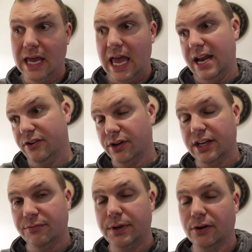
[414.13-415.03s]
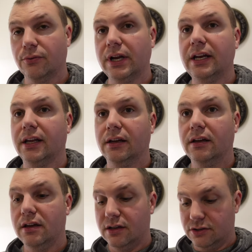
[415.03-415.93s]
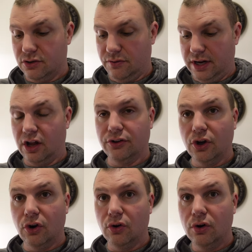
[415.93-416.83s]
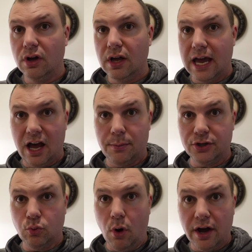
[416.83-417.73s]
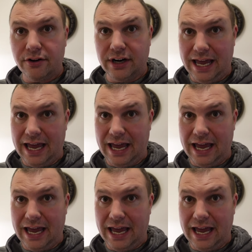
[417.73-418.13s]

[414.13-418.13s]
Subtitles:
and it'll give me a reading so that I'll know how much water to